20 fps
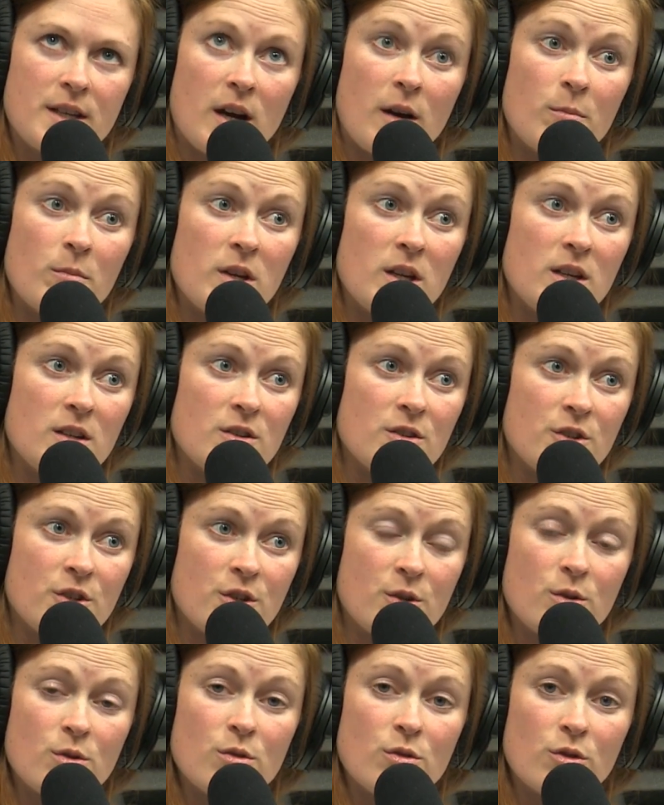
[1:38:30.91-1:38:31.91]
coming
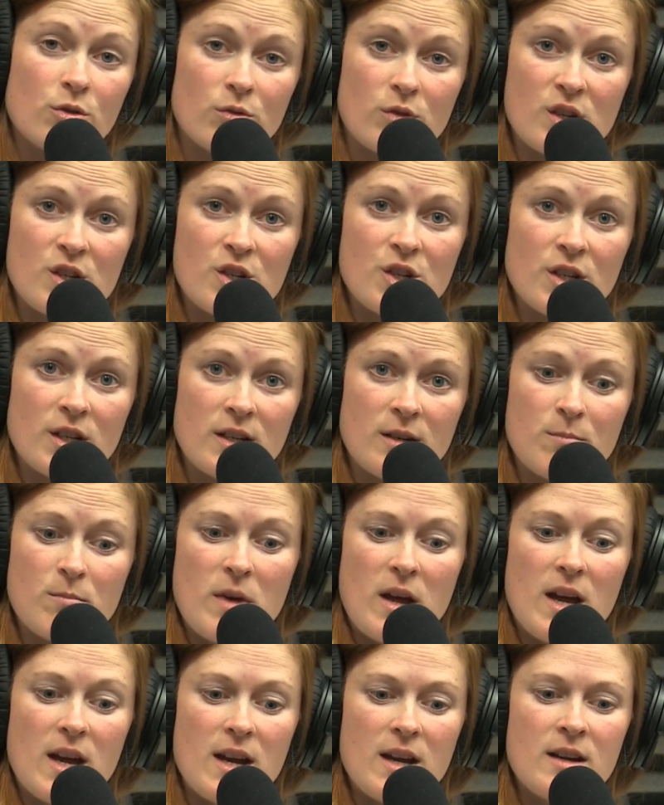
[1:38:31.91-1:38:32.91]
to the region in
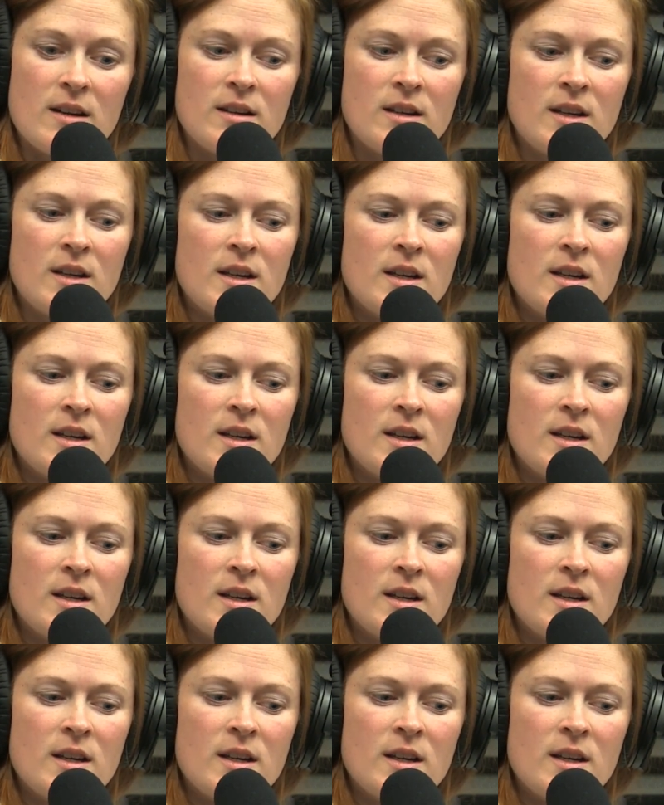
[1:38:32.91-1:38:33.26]
May.